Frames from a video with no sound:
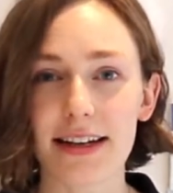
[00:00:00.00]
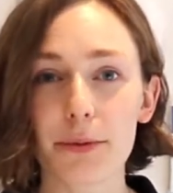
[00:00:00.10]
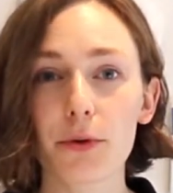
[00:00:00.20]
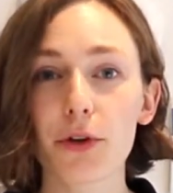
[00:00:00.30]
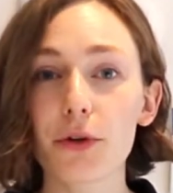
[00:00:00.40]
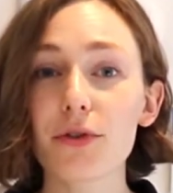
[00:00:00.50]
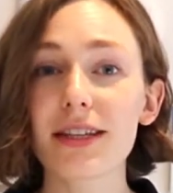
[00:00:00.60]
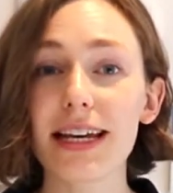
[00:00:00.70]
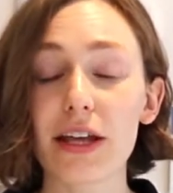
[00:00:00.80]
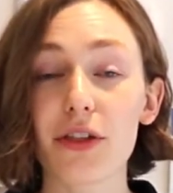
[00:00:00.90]
it will use
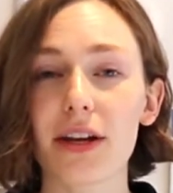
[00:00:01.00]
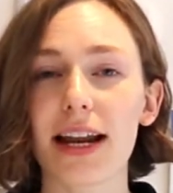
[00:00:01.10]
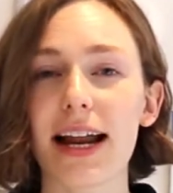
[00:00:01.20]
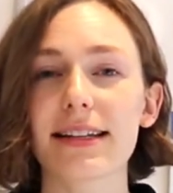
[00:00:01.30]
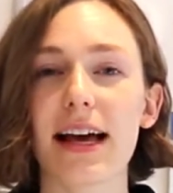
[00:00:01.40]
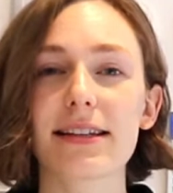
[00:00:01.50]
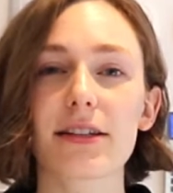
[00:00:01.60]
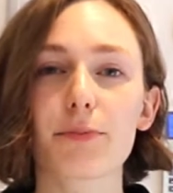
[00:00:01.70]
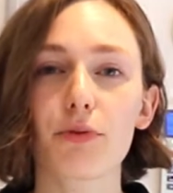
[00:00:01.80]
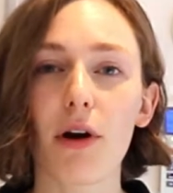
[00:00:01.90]
the Ethernet as
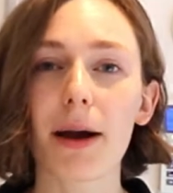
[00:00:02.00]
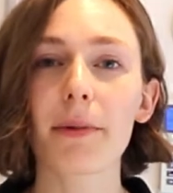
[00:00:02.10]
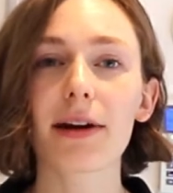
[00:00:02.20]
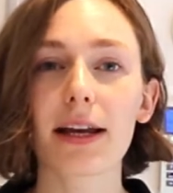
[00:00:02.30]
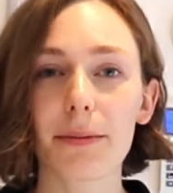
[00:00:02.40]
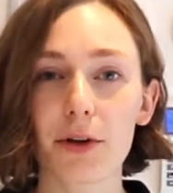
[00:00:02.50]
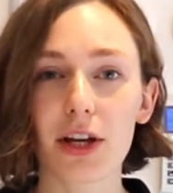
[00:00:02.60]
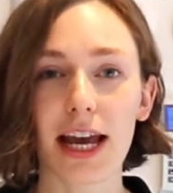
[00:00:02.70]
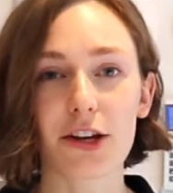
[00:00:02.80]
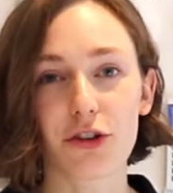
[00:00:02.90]
its primary
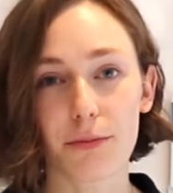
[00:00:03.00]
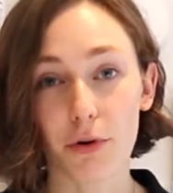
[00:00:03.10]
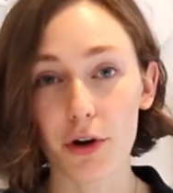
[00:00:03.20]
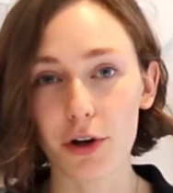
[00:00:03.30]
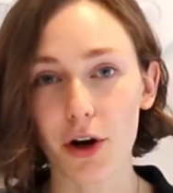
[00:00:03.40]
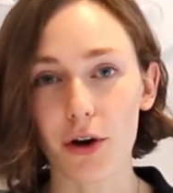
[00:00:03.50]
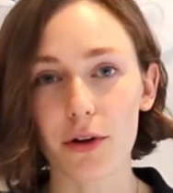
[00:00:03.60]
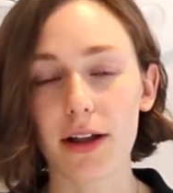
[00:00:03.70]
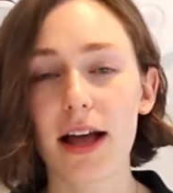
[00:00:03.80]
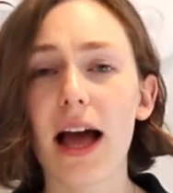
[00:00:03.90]
communication protocol.